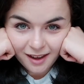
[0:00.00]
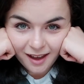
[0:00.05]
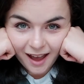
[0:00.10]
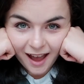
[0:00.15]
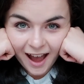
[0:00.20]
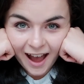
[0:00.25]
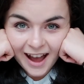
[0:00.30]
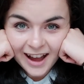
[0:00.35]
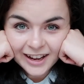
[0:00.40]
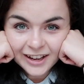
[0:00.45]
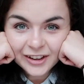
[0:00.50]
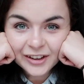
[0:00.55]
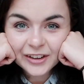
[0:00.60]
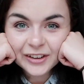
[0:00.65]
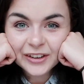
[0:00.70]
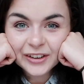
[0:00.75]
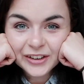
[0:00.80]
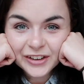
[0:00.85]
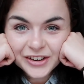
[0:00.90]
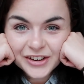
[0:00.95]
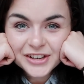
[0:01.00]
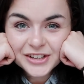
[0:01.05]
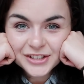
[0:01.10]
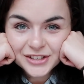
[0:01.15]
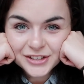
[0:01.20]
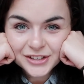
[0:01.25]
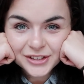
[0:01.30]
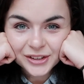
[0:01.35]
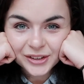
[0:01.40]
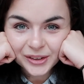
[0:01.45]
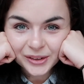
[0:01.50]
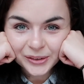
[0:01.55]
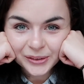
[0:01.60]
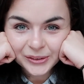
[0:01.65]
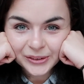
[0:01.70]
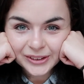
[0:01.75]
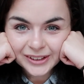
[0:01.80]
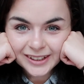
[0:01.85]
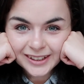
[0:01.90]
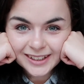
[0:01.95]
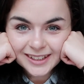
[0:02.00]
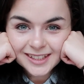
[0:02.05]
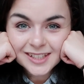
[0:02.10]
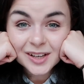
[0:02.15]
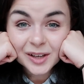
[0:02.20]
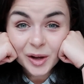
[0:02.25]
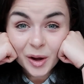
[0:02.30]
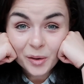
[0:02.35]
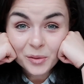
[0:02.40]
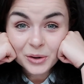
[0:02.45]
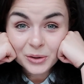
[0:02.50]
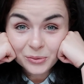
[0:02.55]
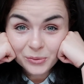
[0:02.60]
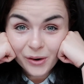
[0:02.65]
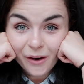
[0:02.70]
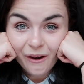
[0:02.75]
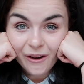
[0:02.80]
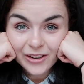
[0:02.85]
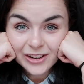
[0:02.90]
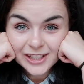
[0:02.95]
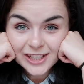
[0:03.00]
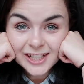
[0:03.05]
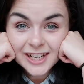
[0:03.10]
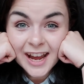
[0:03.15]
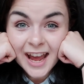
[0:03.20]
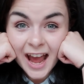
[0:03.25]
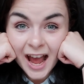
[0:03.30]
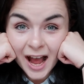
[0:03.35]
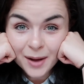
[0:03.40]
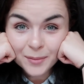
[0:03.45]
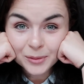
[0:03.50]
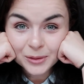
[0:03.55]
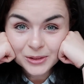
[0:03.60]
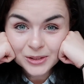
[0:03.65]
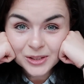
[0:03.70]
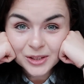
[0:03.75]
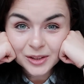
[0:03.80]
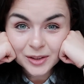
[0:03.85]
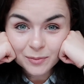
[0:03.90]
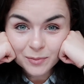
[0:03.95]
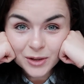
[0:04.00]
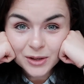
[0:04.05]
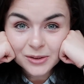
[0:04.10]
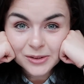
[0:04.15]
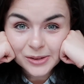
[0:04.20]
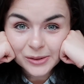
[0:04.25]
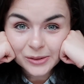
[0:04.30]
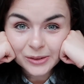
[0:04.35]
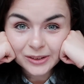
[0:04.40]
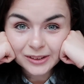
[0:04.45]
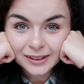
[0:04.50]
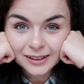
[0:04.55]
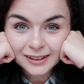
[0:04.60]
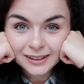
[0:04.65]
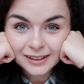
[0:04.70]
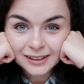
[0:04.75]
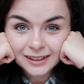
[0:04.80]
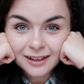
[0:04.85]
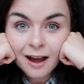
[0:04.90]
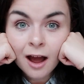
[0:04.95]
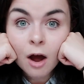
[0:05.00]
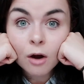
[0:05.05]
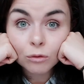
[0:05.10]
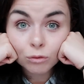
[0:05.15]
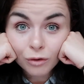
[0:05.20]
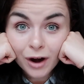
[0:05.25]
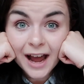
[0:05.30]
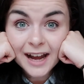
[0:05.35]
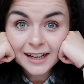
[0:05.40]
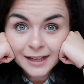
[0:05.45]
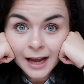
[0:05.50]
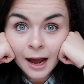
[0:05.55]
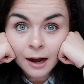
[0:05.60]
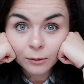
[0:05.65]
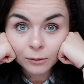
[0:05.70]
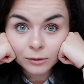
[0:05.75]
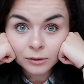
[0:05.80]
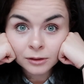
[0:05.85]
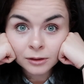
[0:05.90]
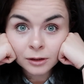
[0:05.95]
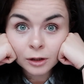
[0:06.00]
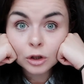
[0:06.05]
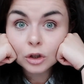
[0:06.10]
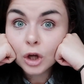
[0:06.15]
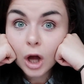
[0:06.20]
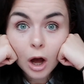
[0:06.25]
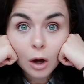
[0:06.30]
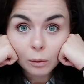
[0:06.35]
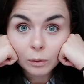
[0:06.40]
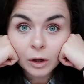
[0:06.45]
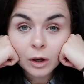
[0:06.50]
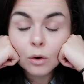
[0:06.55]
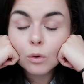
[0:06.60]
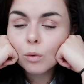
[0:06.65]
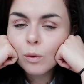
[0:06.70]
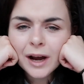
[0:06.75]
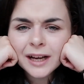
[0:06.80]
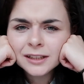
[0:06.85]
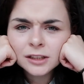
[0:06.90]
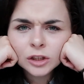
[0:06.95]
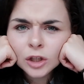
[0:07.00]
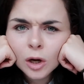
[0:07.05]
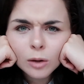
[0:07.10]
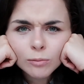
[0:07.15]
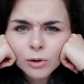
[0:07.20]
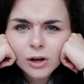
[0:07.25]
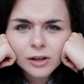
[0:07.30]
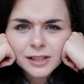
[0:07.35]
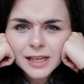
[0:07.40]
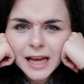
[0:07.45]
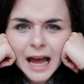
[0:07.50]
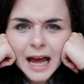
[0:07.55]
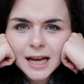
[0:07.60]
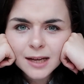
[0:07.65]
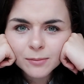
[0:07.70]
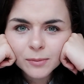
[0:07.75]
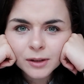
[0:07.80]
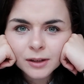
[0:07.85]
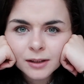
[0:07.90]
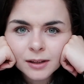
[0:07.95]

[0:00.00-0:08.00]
I urge you to go and watch Hamilton the musical right now. Go, waste no more time.